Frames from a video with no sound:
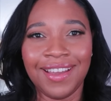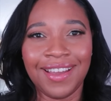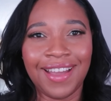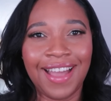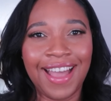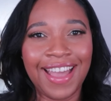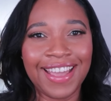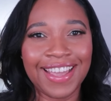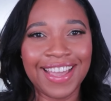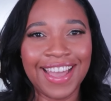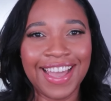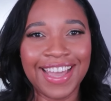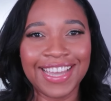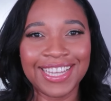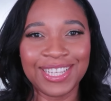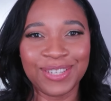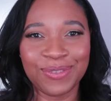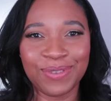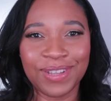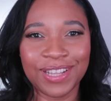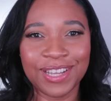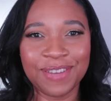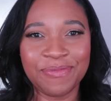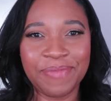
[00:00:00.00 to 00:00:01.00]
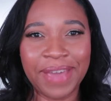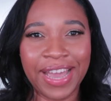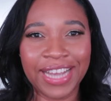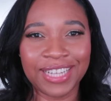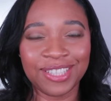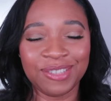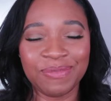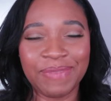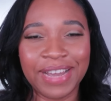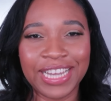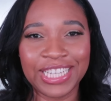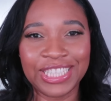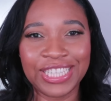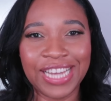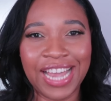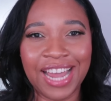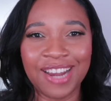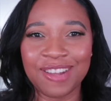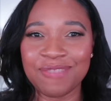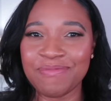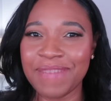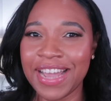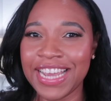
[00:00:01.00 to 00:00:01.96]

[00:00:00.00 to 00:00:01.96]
Hi guys, welcome back to my channel.